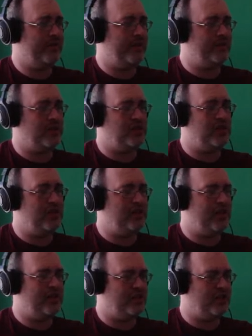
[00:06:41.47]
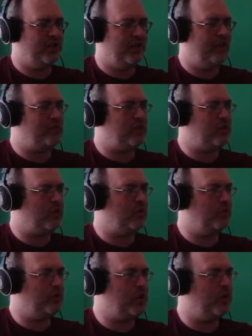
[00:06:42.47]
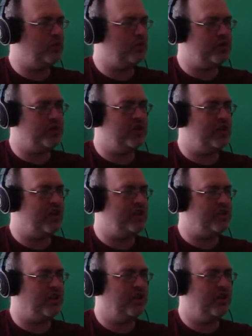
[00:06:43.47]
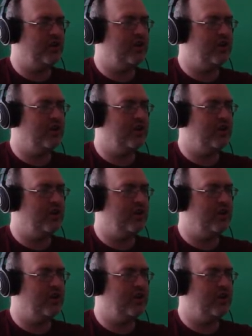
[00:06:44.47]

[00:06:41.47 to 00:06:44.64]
That was a cheek clencher. That was a total, total cheek clencher.